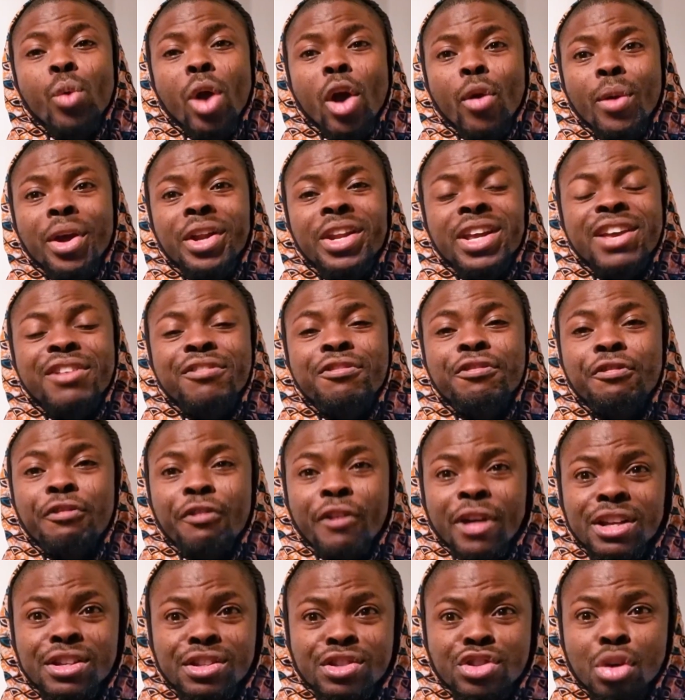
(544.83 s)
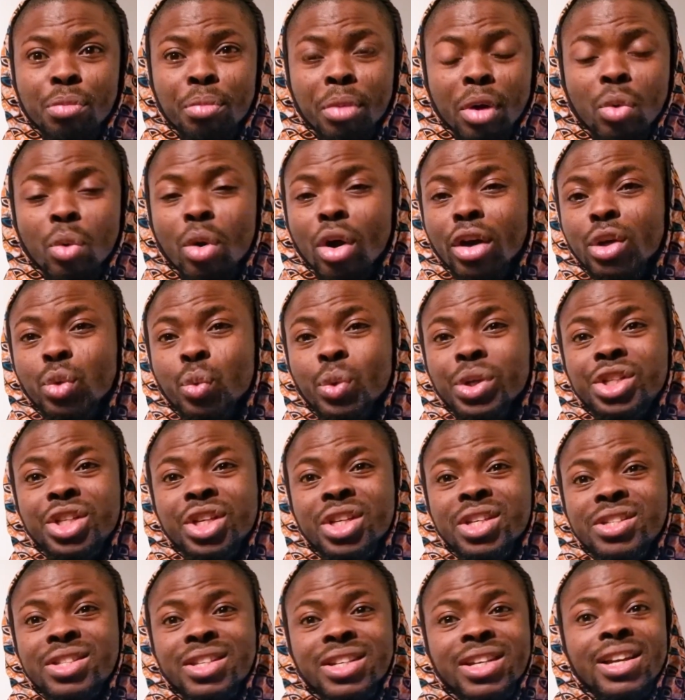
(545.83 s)
We're already in phase number one, which
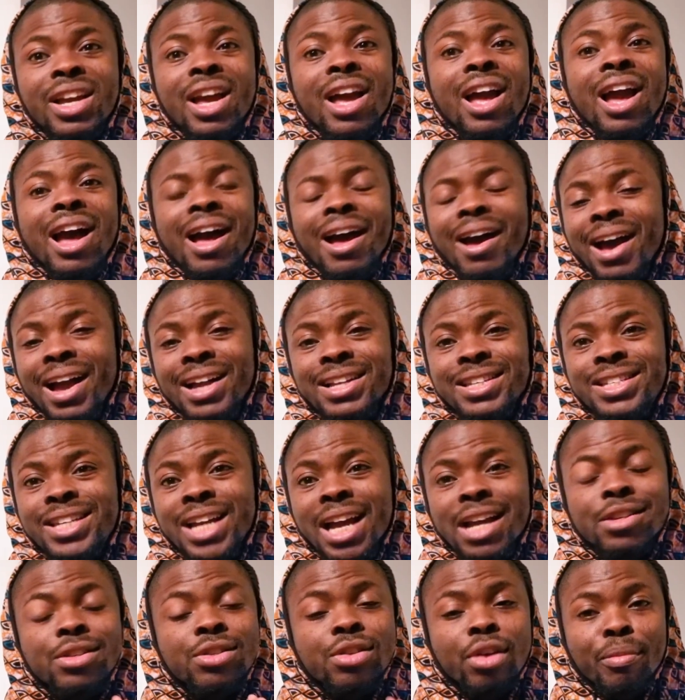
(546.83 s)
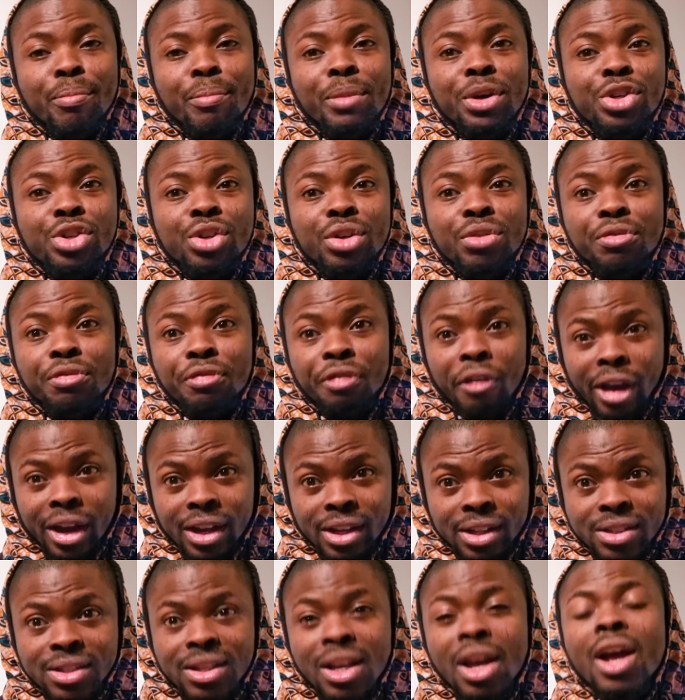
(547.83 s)
is the idea submission
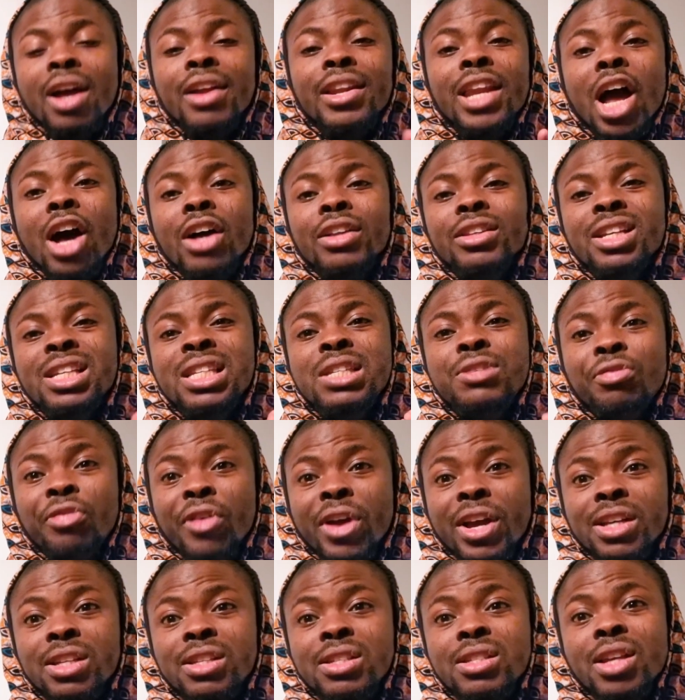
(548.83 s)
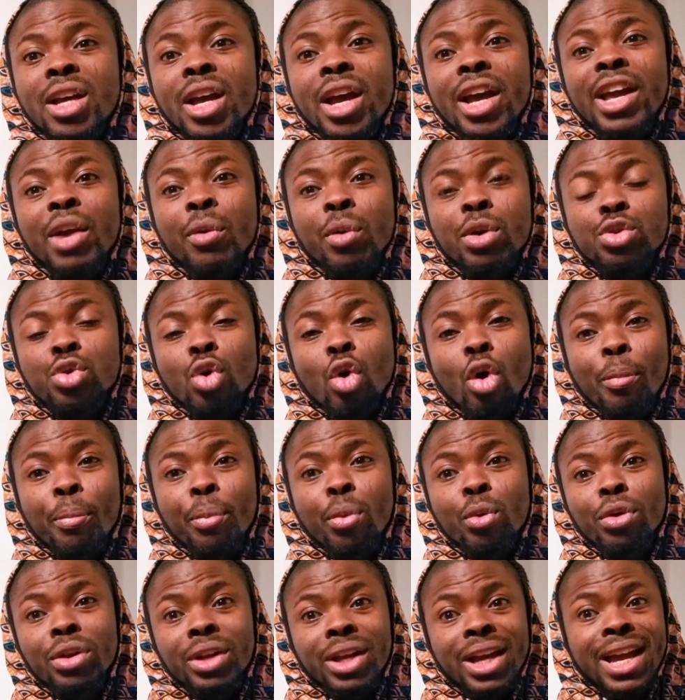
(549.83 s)
phase. Now, this phase, it was
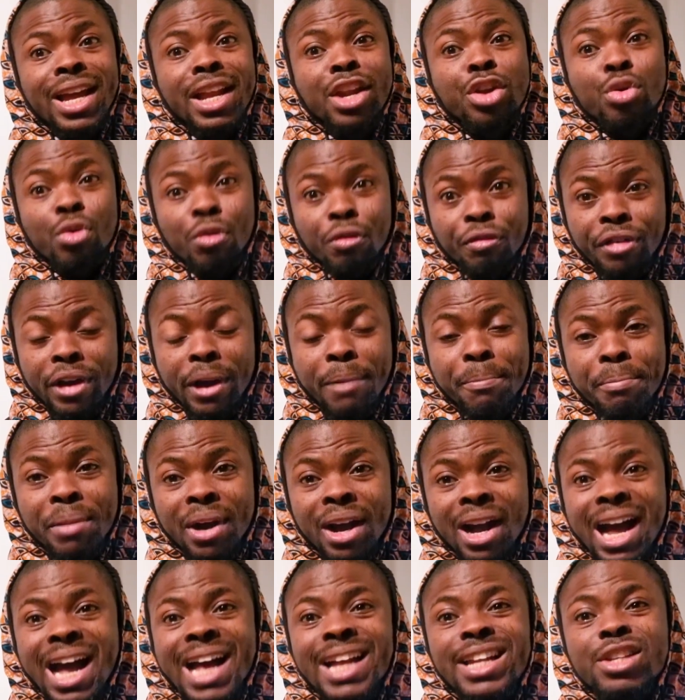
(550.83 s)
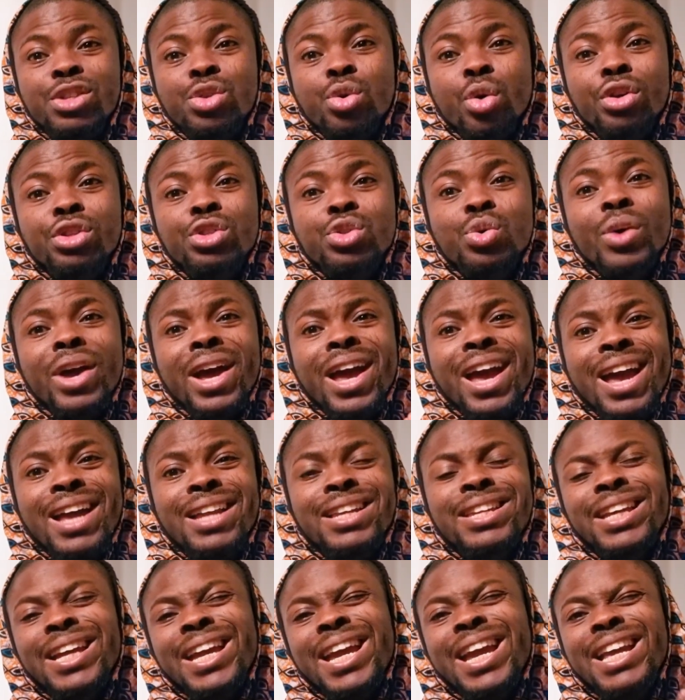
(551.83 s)
opened in November and is going to
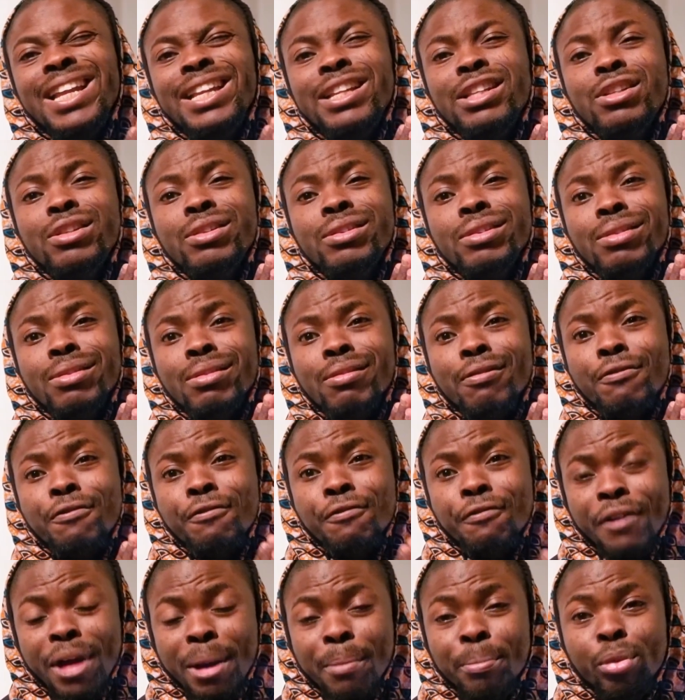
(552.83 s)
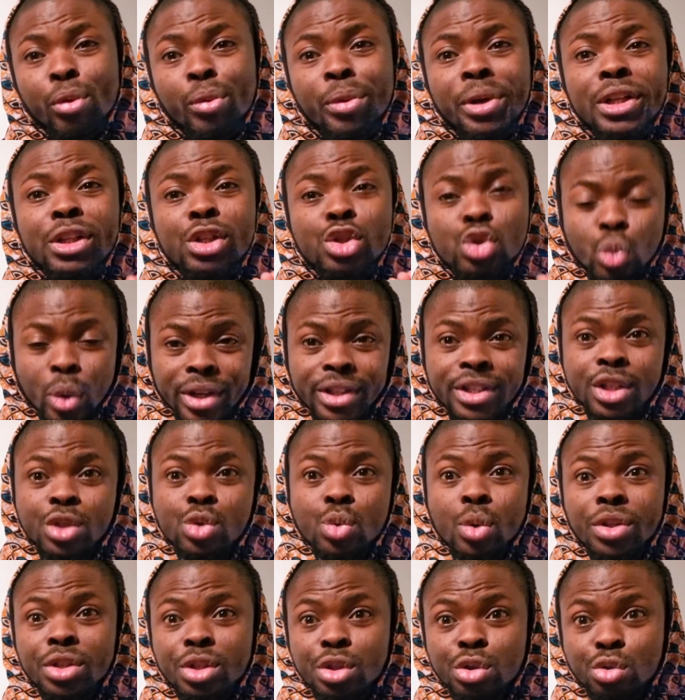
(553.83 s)
end in February
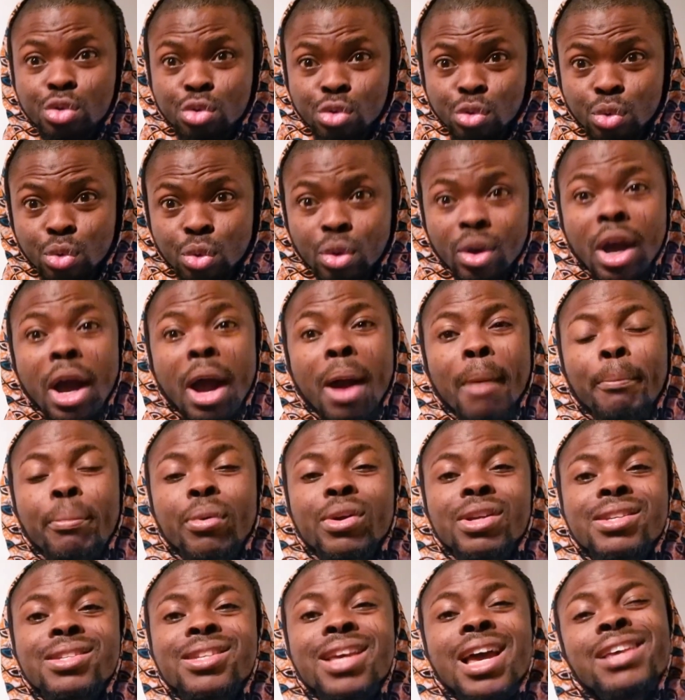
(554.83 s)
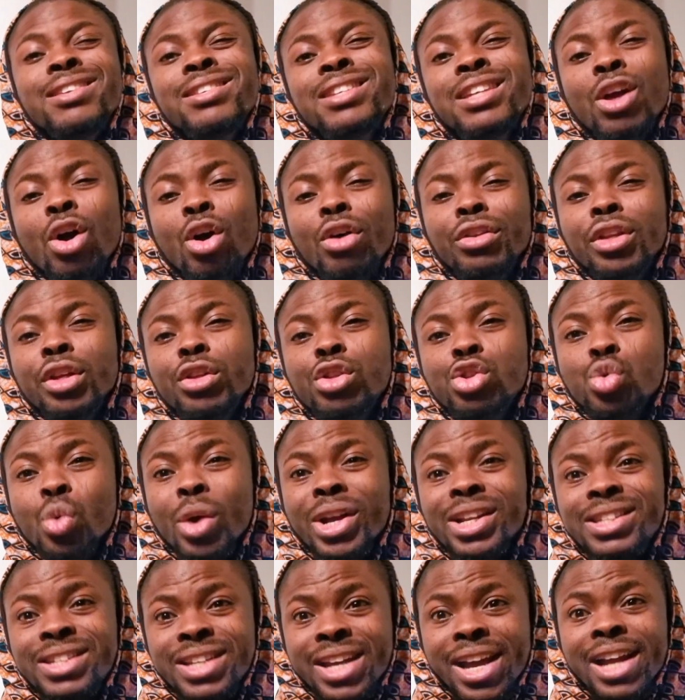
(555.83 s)
2022, precisely on the
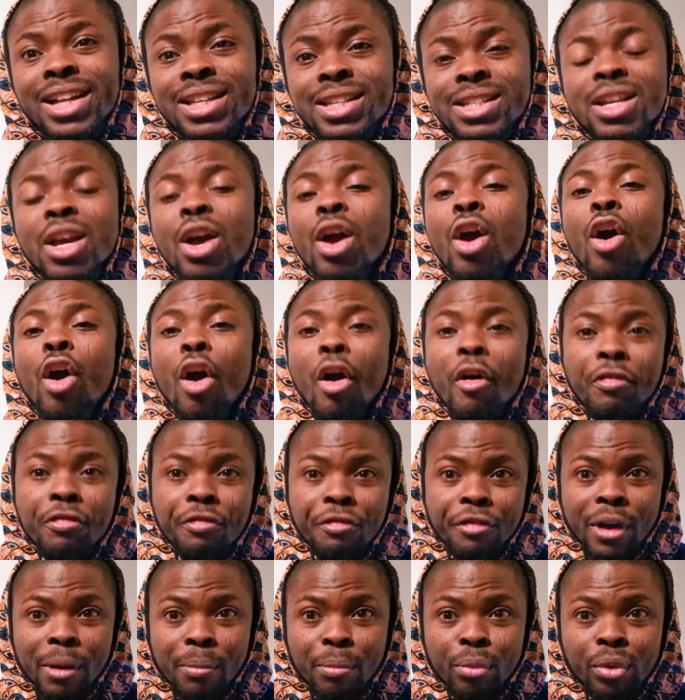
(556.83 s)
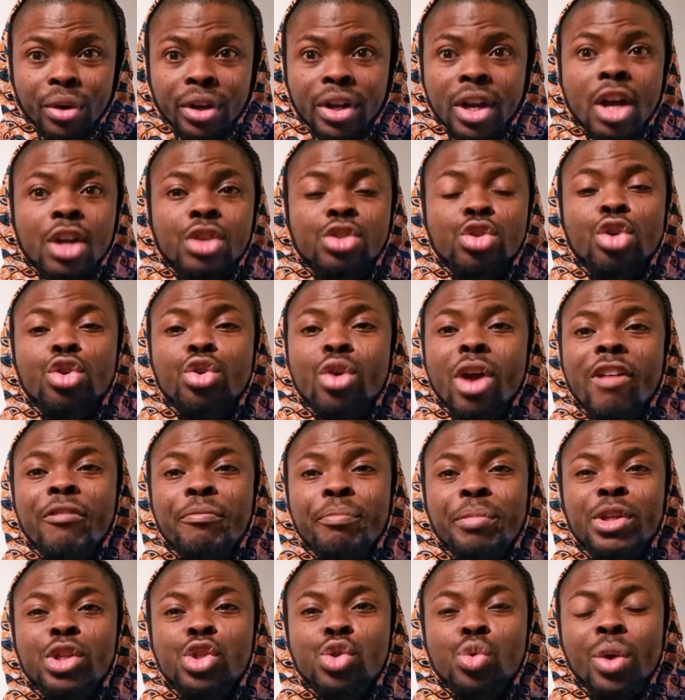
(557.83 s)
20th of February. So you
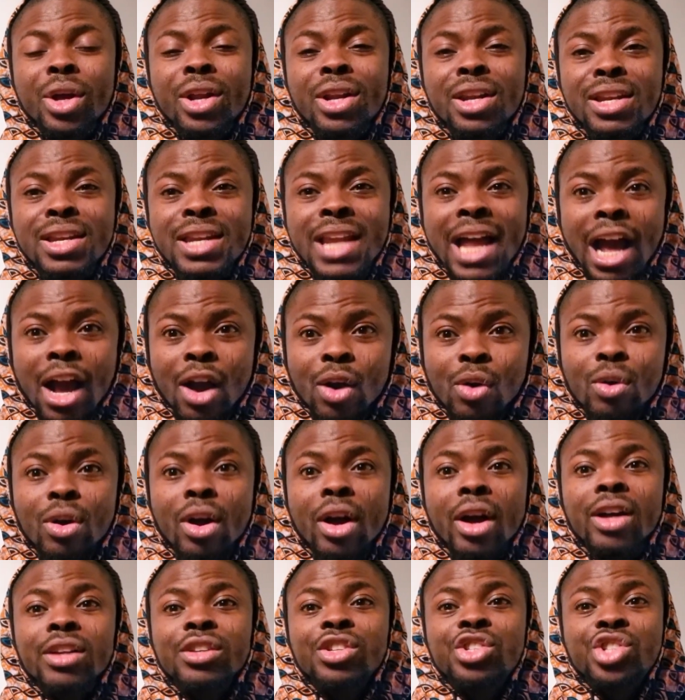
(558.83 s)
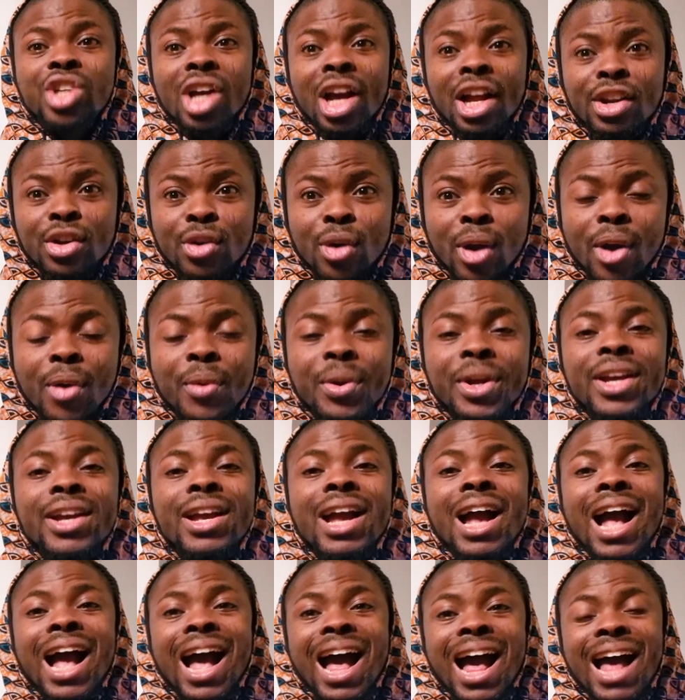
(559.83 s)
have between now,
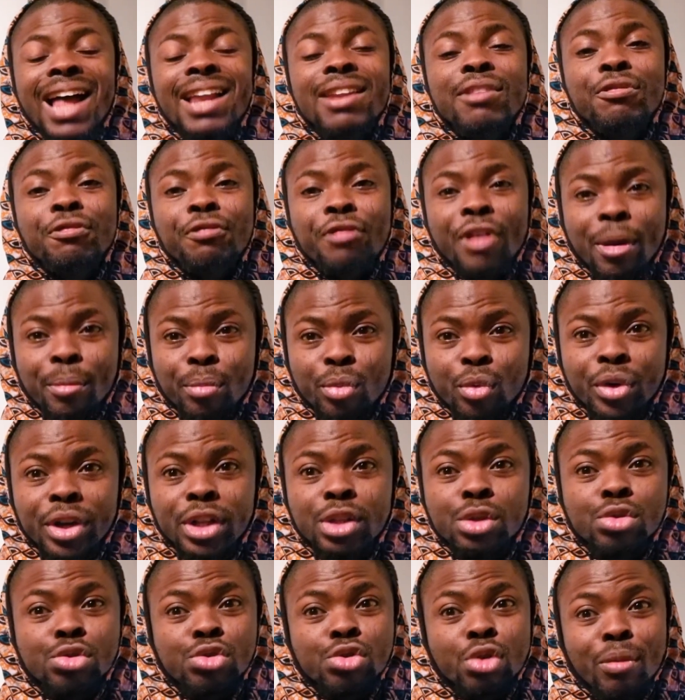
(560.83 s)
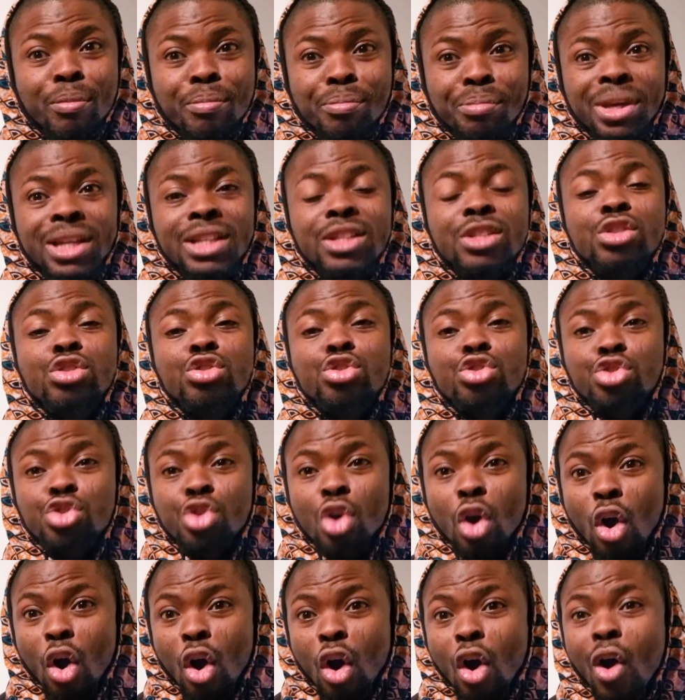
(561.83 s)
January and February to submit
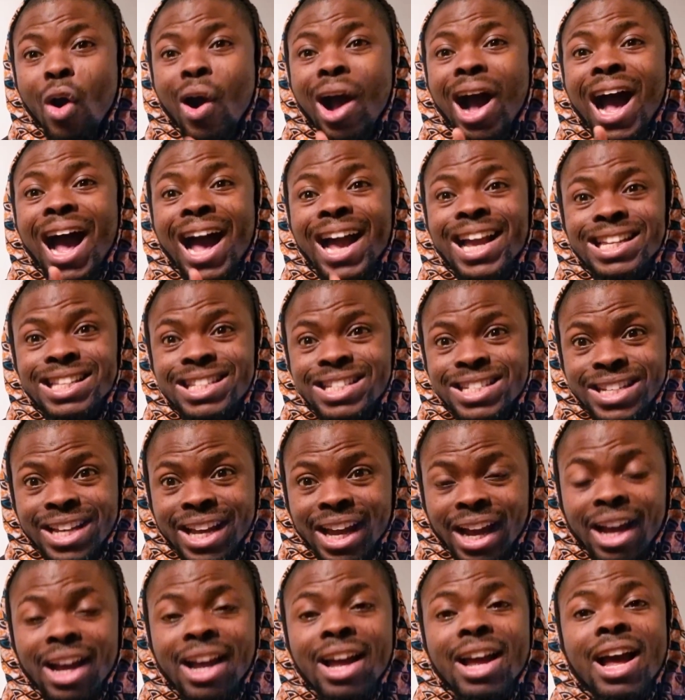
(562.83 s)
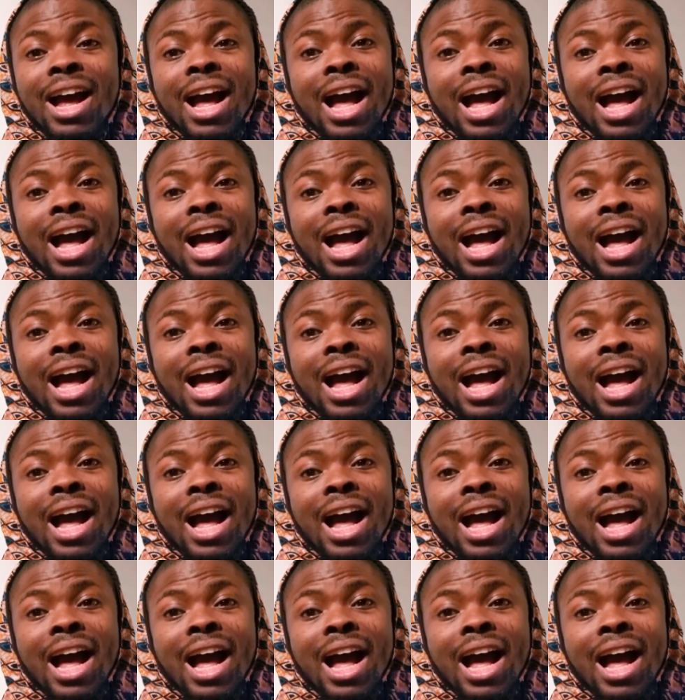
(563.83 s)
your idea.